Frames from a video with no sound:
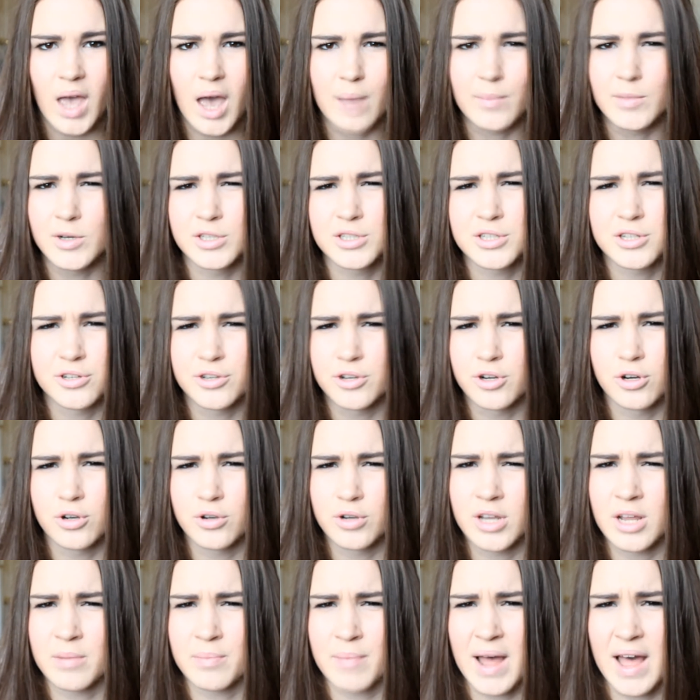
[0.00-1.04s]
I'm also not
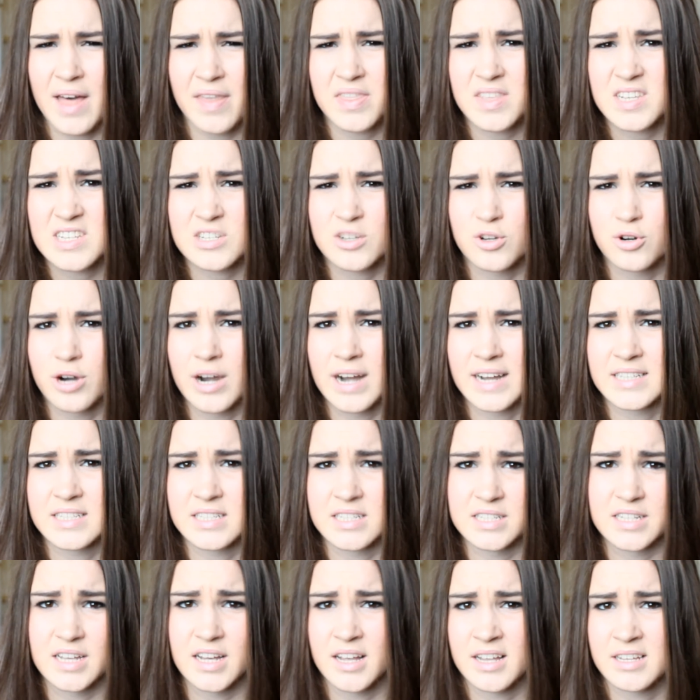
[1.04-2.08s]
good at maths or
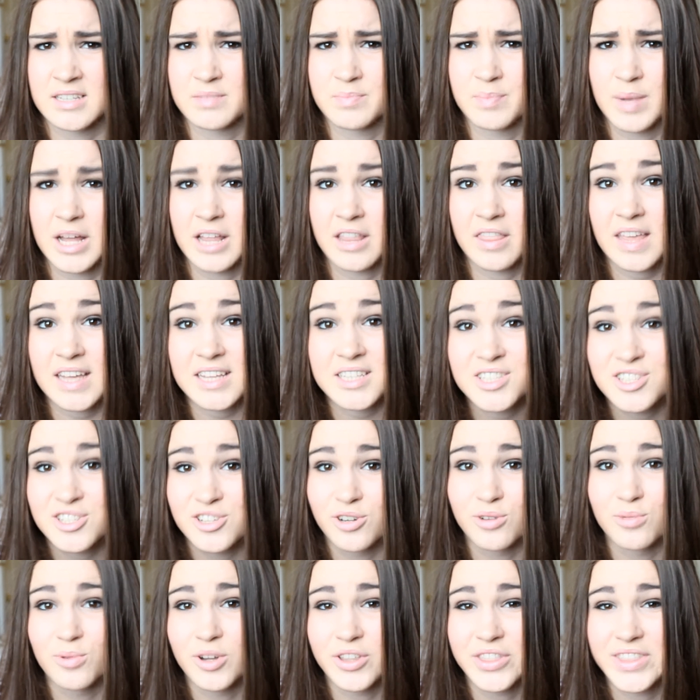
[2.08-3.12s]
exercise, but that's
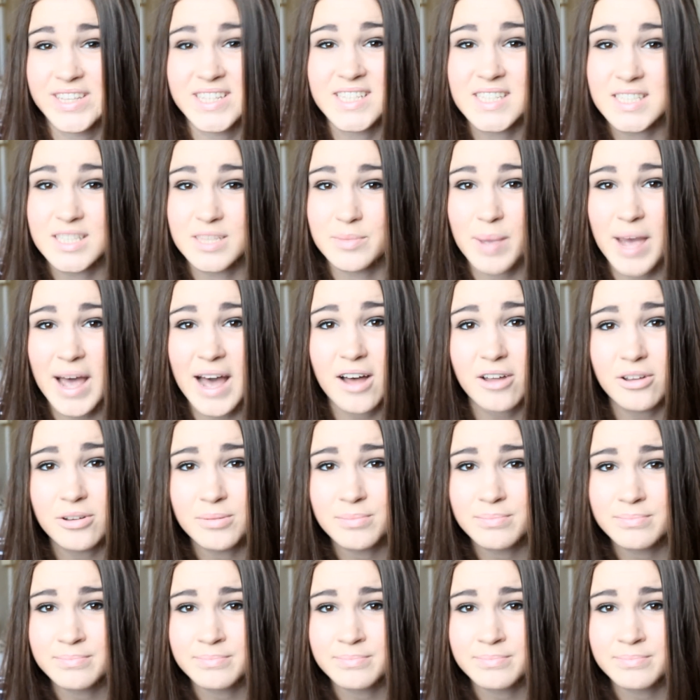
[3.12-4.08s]
not what this is about.